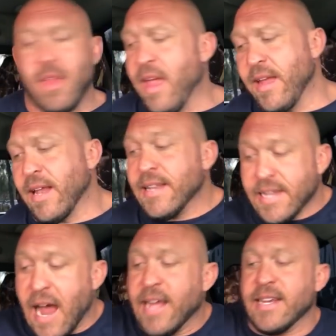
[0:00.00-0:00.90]
And I
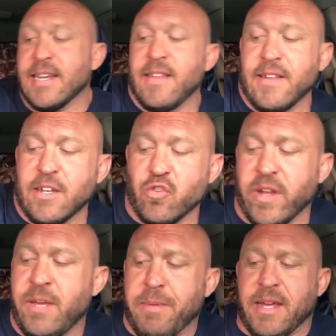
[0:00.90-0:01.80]
did not get anything to
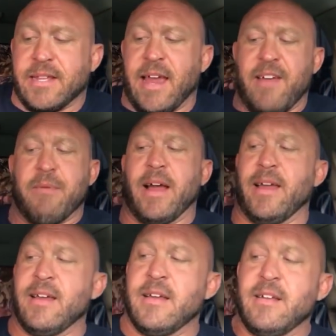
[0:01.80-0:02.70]
drink because I have
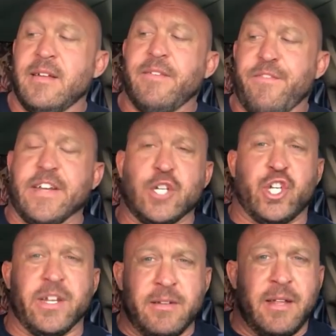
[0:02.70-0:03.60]
my
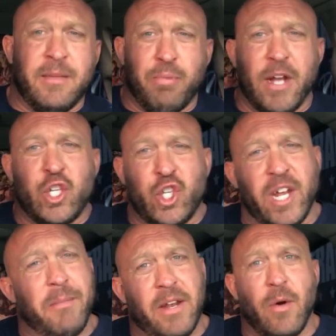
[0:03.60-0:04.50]
Finish It branched
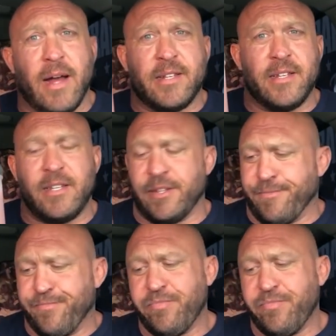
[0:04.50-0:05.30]
chain amino acids